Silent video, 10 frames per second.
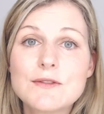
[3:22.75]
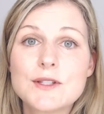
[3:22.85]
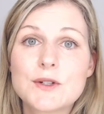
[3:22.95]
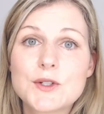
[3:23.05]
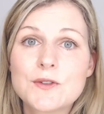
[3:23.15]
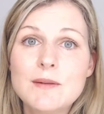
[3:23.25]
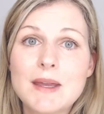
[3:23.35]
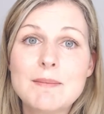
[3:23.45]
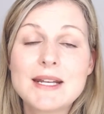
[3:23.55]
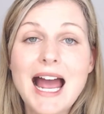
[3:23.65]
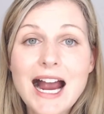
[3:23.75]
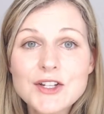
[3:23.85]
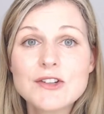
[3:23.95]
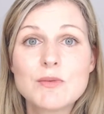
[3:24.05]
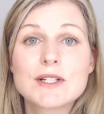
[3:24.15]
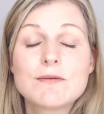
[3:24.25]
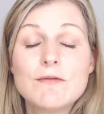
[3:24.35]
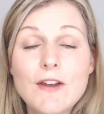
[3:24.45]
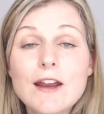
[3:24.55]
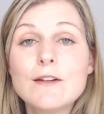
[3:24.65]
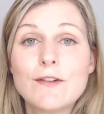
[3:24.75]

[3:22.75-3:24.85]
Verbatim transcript: resort treatment, but it actually works very,